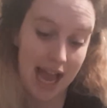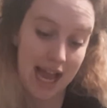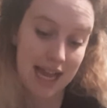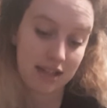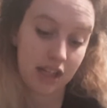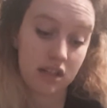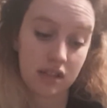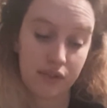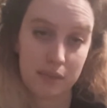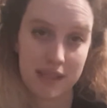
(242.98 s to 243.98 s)
and I
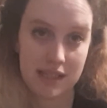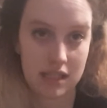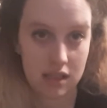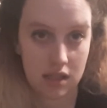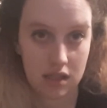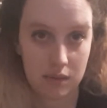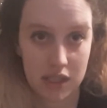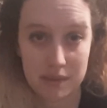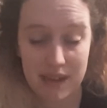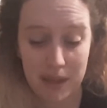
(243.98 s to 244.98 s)
looked after my sister when
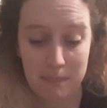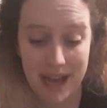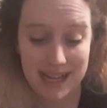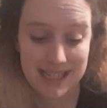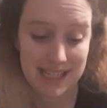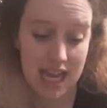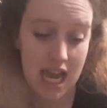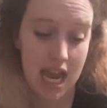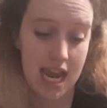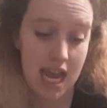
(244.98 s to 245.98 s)
she was having a bad
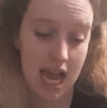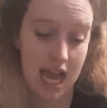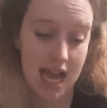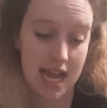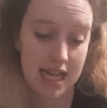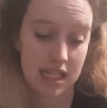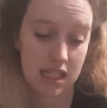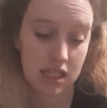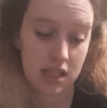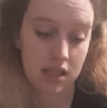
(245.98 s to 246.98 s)
day,
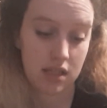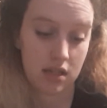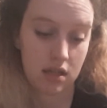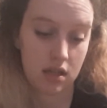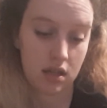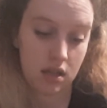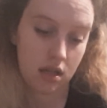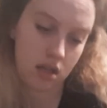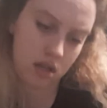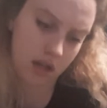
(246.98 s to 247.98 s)
and
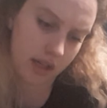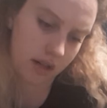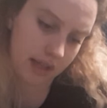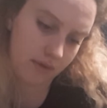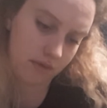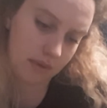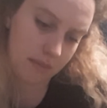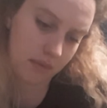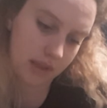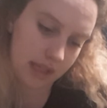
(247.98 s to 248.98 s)
I can't even
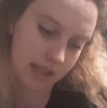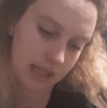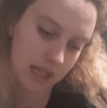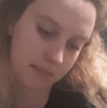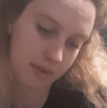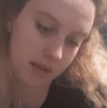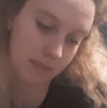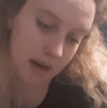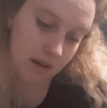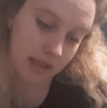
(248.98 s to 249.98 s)
remember what that said, but
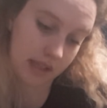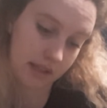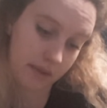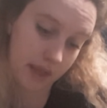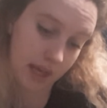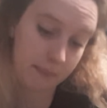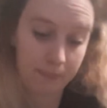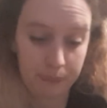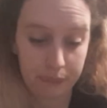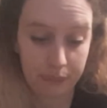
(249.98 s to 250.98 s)
apparently that's the thing.
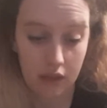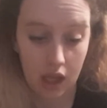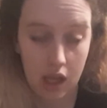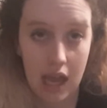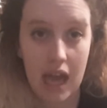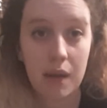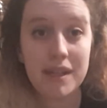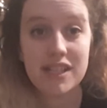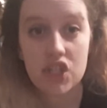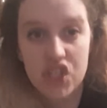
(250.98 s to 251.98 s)
And I
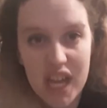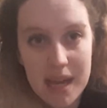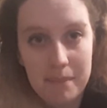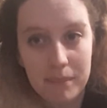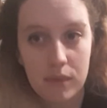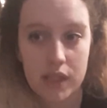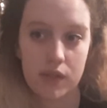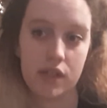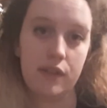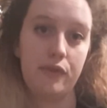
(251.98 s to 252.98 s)
went to the gym,
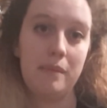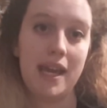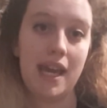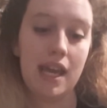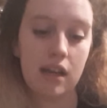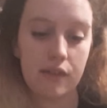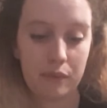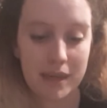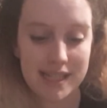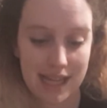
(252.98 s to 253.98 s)
which was good for me and good
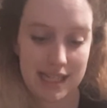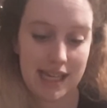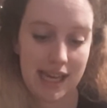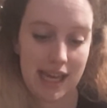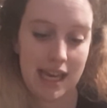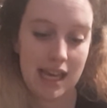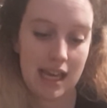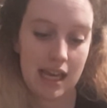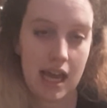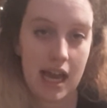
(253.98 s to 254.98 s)
for my sanity,
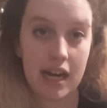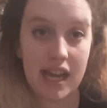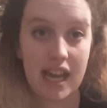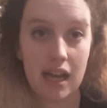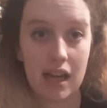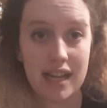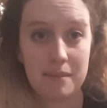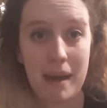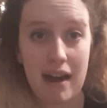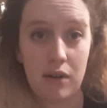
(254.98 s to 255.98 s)
and I had
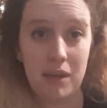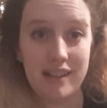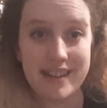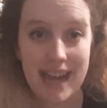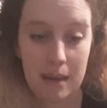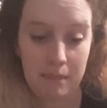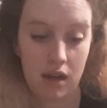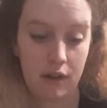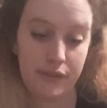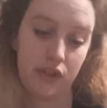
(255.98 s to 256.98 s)
a Paramol and nap
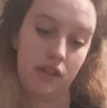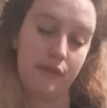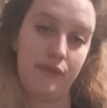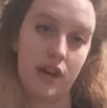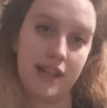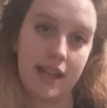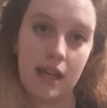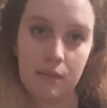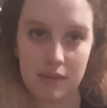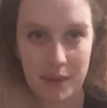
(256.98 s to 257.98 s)
afternoon on
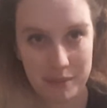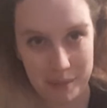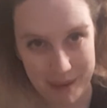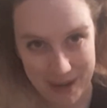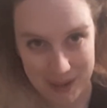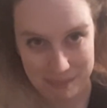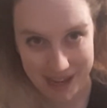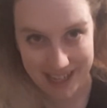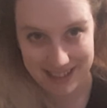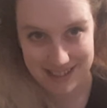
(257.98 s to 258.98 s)
Friday with the period
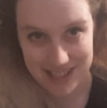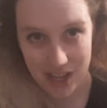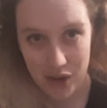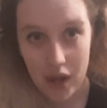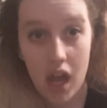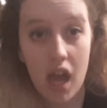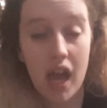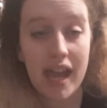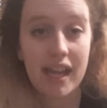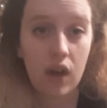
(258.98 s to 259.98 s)
pains. So
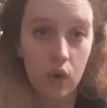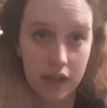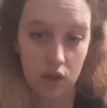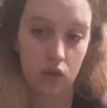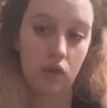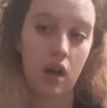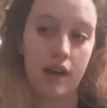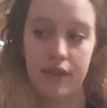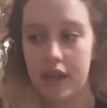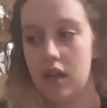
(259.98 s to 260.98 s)
all in all,
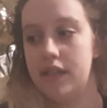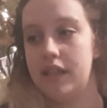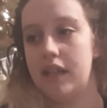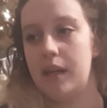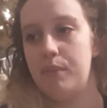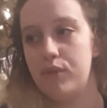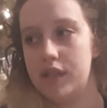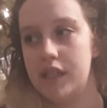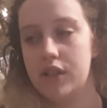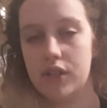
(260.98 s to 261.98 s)
I think I did a
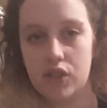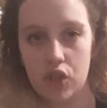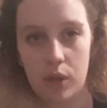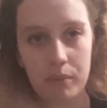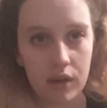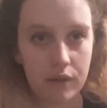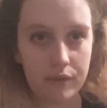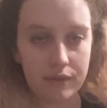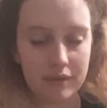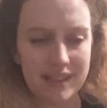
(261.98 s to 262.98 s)
pretty good job
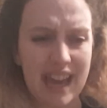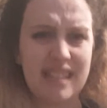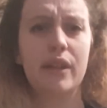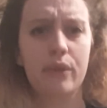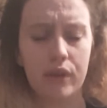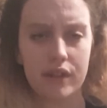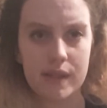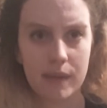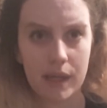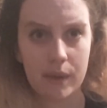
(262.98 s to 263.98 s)
of getting through
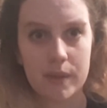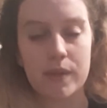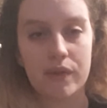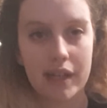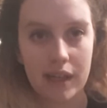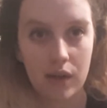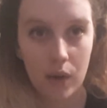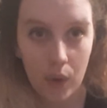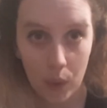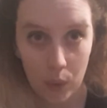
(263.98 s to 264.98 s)
this week, which was really
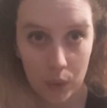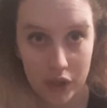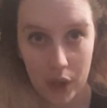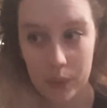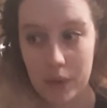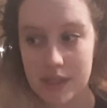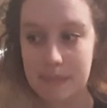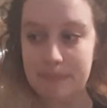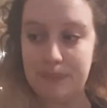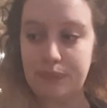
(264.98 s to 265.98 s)
all the goal was.